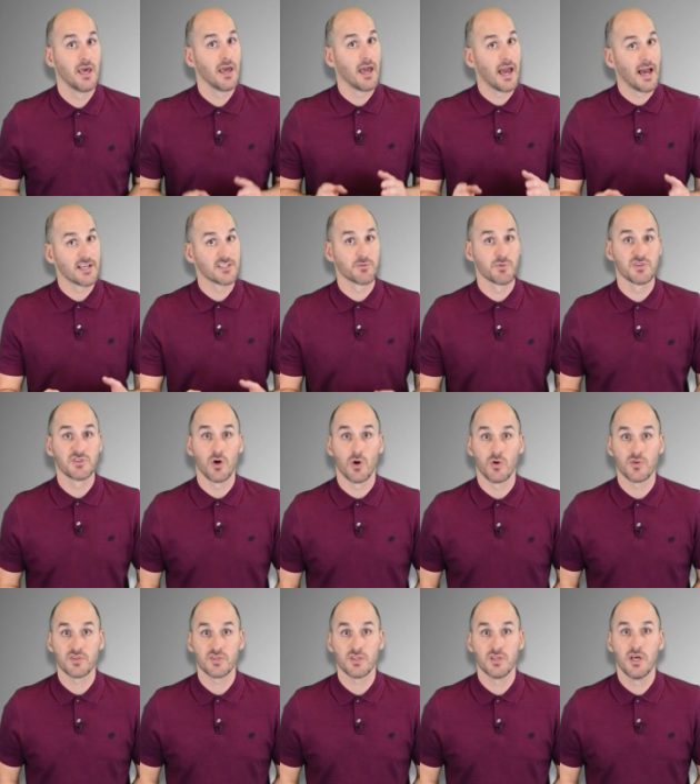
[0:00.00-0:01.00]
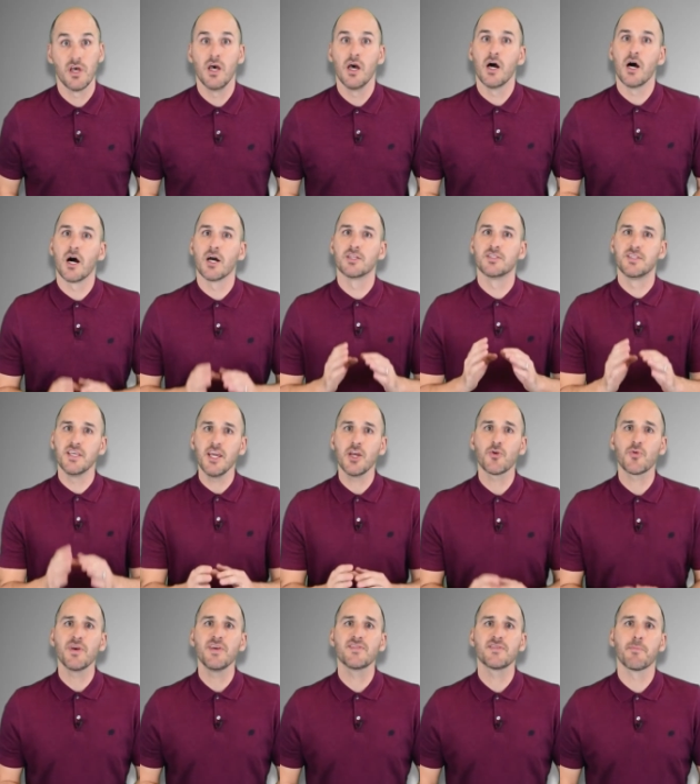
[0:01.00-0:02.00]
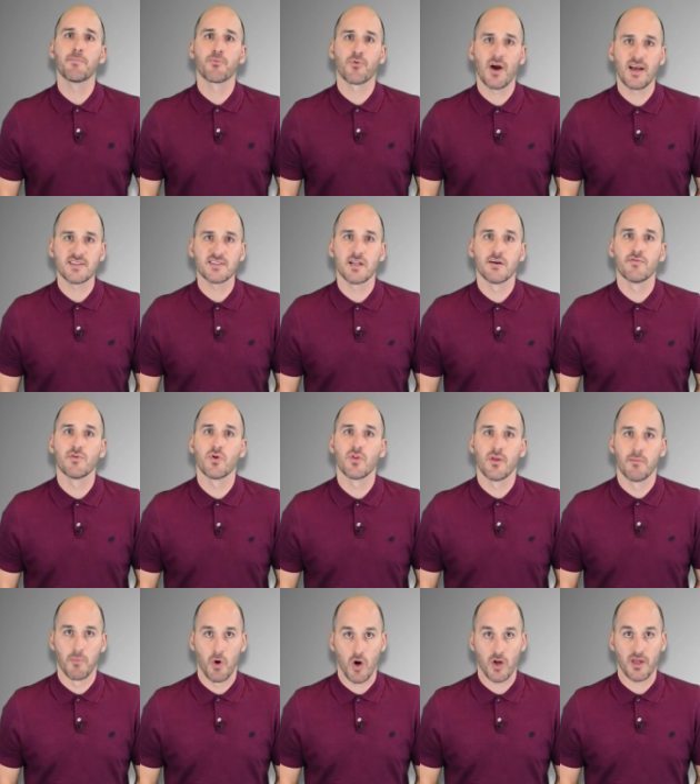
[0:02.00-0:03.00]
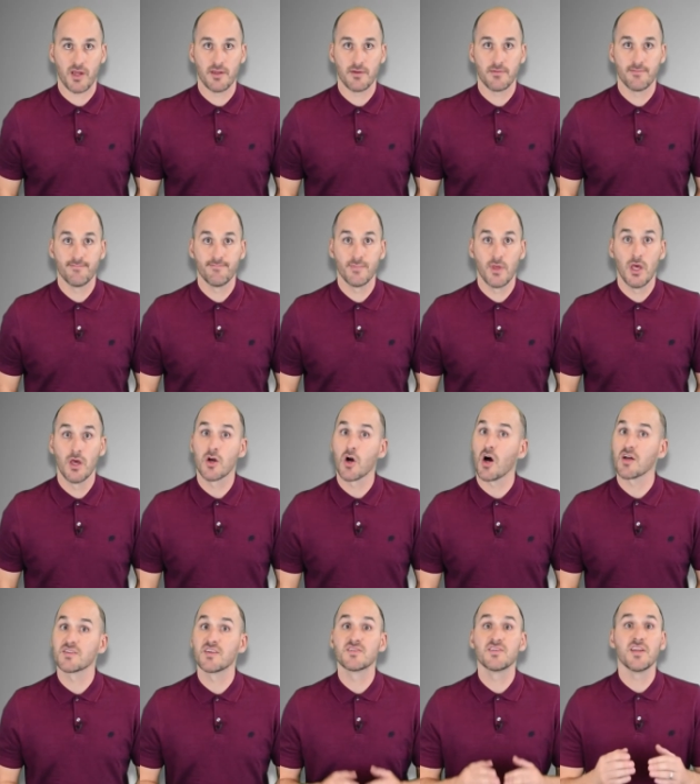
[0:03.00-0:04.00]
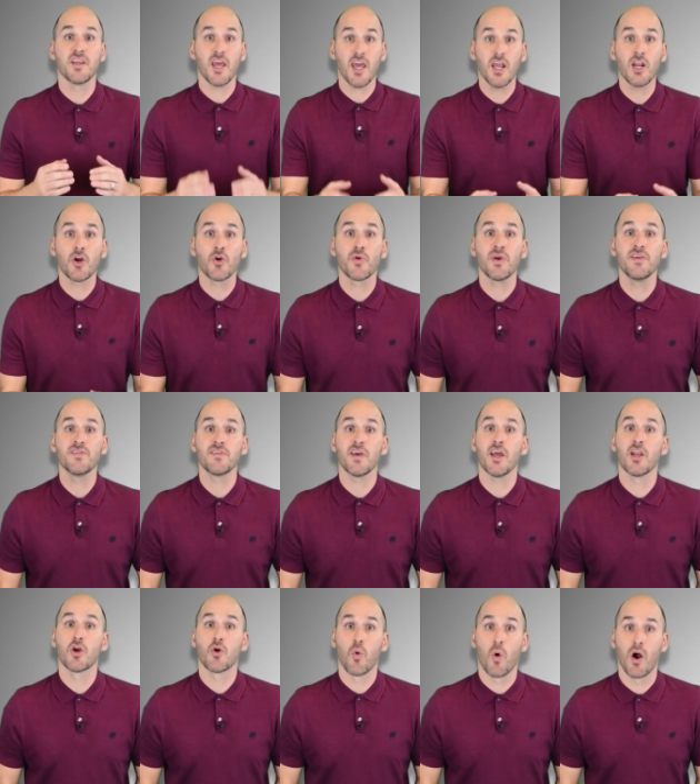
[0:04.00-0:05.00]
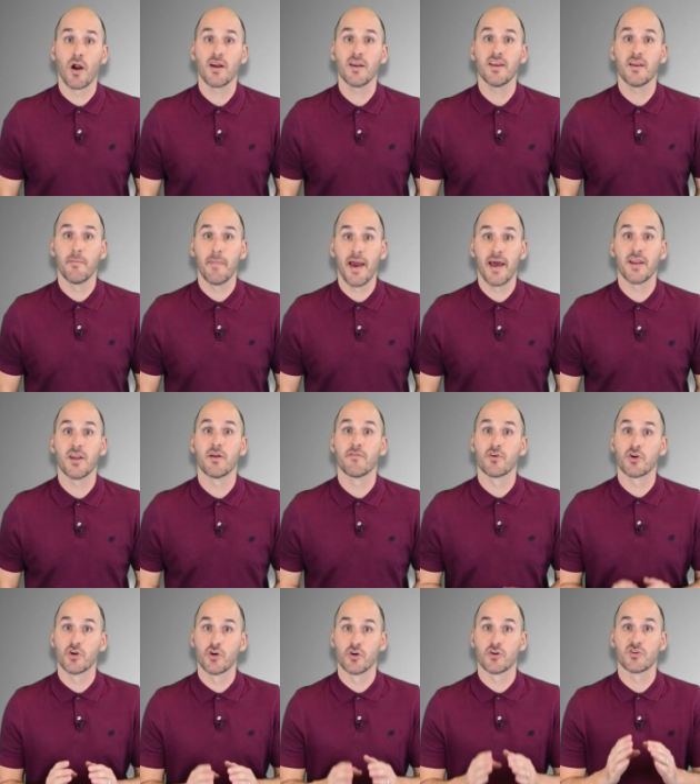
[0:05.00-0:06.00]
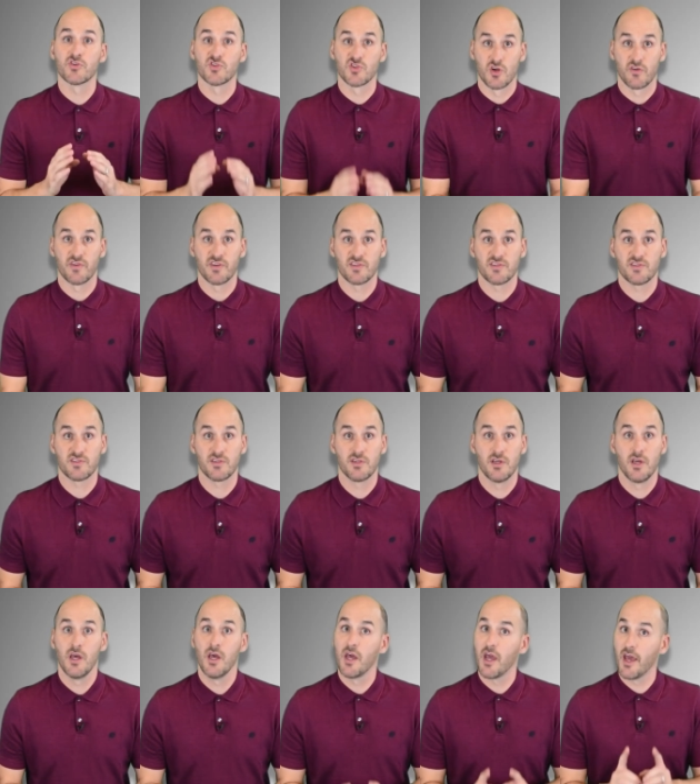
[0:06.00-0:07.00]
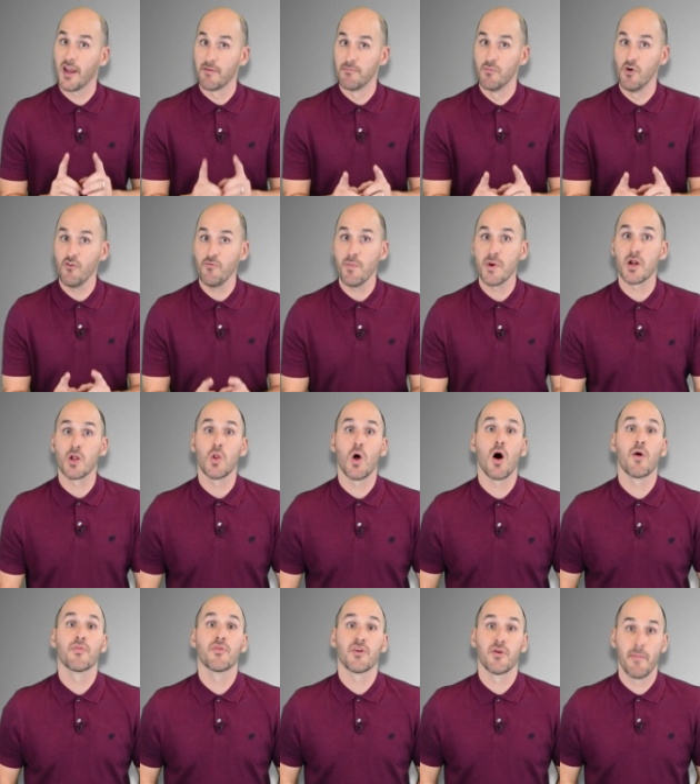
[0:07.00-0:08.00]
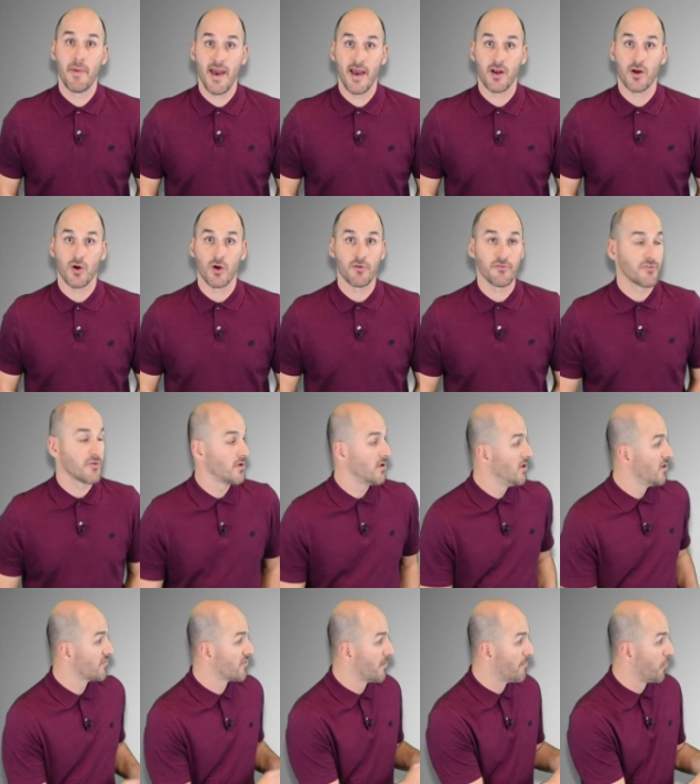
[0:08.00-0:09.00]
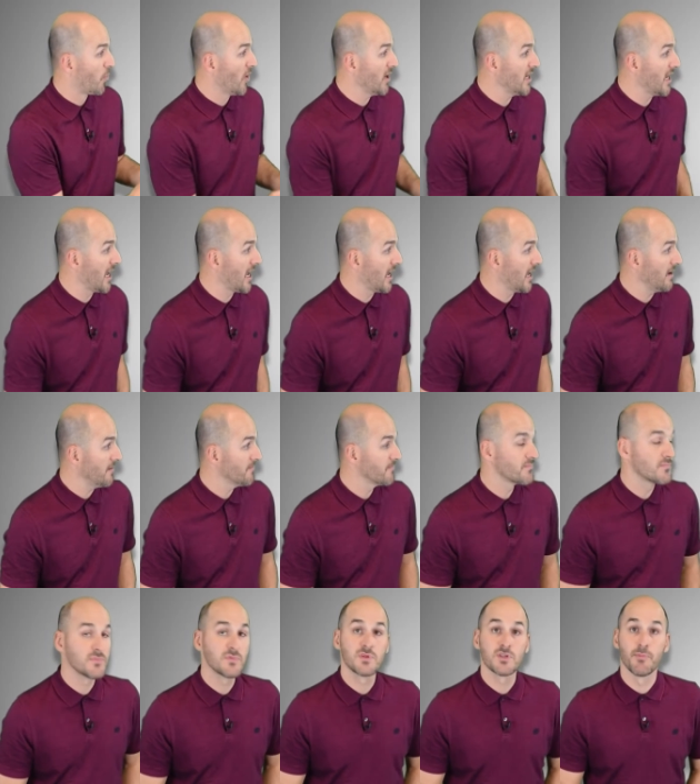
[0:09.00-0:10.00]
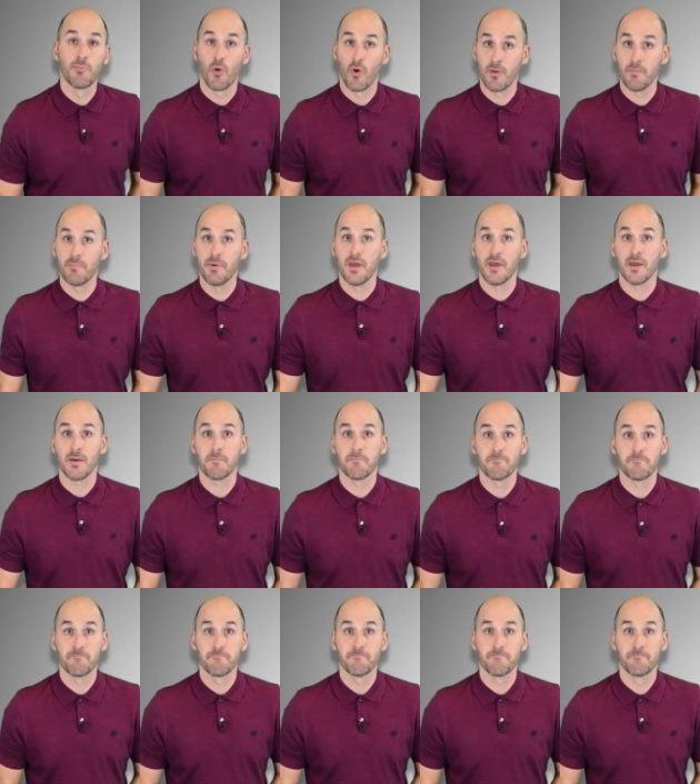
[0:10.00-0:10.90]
As a result, a decrease in price level in the market causes an increase in quantity demanded of a good or service and a movement along the demand curve from point A to point B.